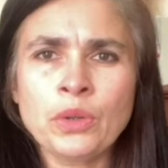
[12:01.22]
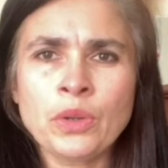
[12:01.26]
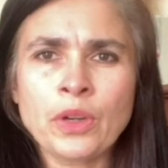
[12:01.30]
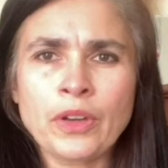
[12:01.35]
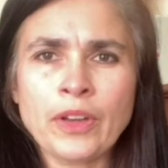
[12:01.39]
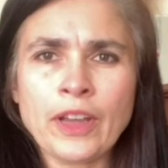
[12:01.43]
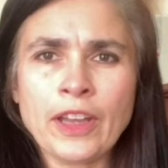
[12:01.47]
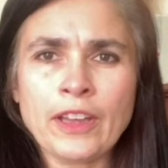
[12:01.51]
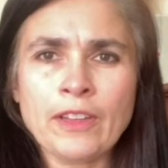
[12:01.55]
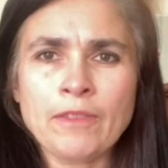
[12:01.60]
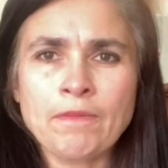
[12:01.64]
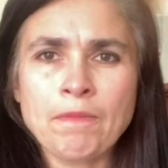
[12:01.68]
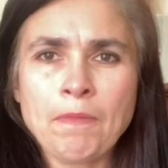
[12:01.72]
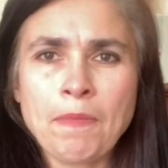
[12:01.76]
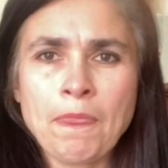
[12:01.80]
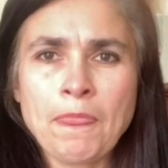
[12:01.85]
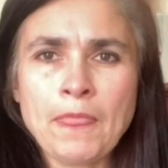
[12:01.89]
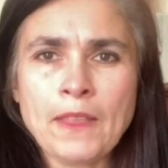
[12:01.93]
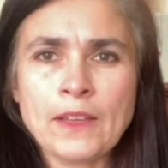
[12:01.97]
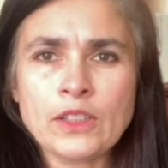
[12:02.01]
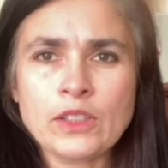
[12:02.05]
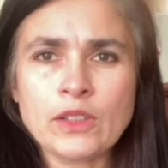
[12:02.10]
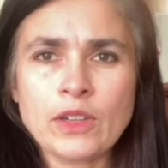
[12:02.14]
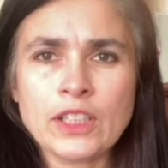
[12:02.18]
Okay.
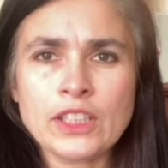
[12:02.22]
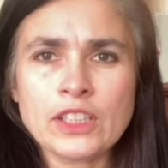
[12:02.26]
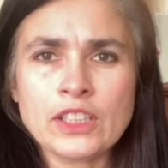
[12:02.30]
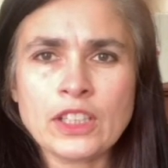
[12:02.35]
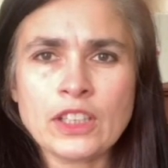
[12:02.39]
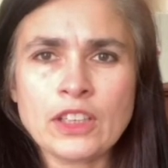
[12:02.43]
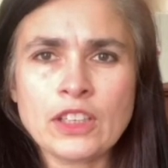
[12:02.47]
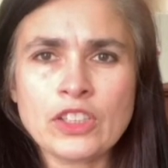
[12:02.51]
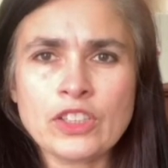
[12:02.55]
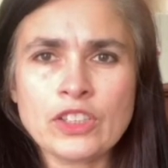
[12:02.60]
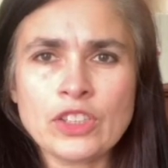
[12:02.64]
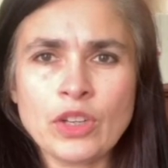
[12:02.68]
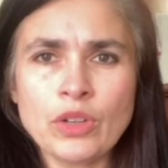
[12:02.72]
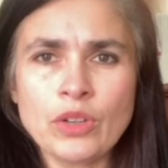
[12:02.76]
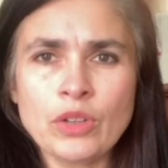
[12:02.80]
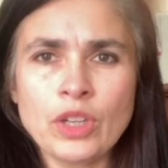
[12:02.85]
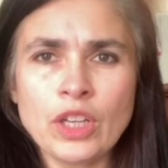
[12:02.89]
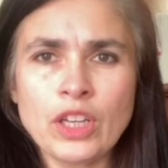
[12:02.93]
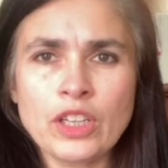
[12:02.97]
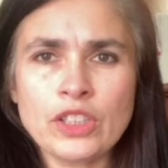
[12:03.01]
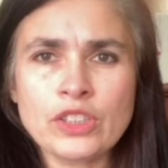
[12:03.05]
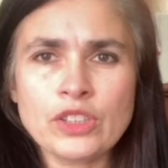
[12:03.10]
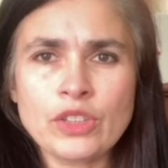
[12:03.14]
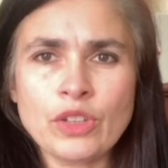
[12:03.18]
So I'll sing the sol,
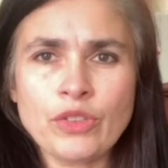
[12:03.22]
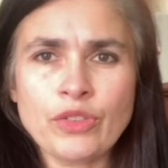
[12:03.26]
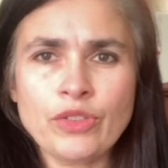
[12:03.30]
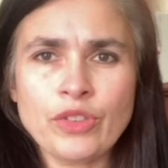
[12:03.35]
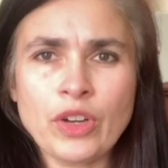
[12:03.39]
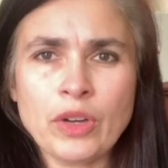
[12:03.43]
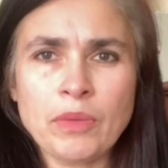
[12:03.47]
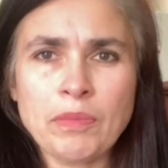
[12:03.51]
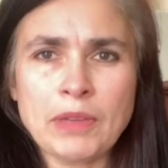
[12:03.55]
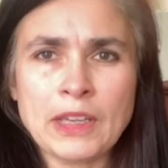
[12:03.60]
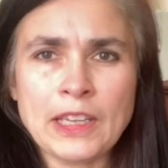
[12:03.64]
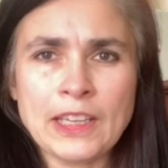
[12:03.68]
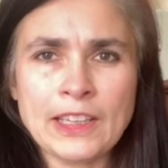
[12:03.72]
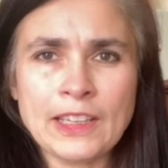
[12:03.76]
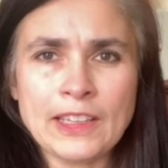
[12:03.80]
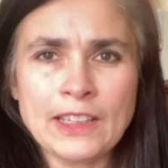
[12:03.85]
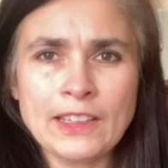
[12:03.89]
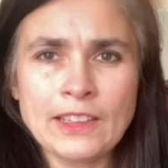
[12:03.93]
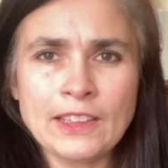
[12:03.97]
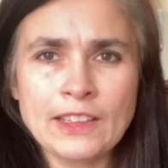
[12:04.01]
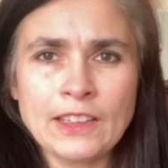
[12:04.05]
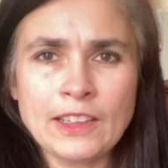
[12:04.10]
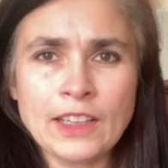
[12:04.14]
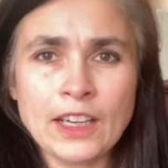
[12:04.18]
la, so, fa, mi,
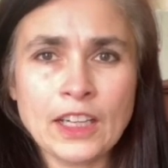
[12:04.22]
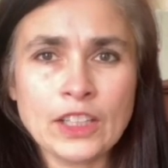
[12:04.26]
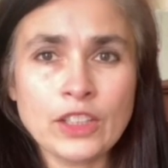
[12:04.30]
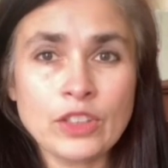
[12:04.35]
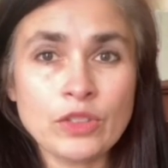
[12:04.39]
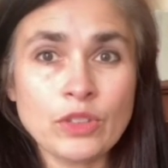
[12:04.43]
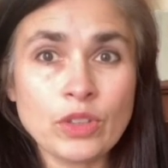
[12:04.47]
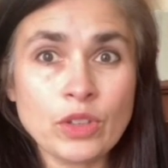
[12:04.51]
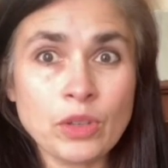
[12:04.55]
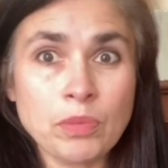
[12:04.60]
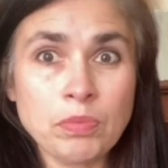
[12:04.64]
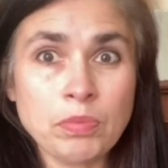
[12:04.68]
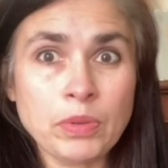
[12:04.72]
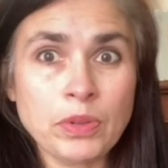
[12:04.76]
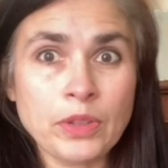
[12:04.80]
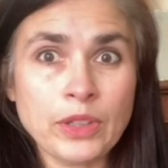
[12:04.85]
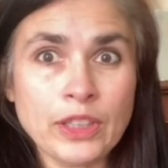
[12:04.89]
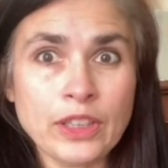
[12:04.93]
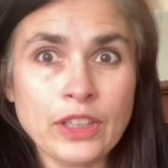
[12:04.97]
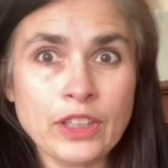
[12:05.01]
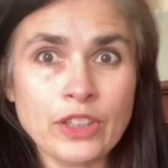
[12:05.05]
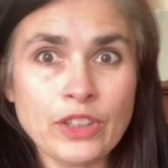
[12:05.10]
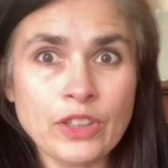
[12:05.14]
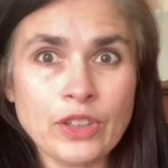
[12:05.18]
and you've got to put
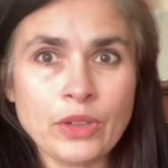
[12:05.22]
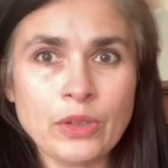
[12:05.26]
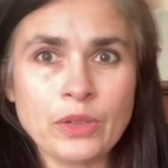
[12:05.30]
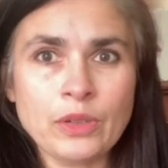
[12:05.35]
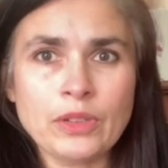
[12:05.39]
in the do.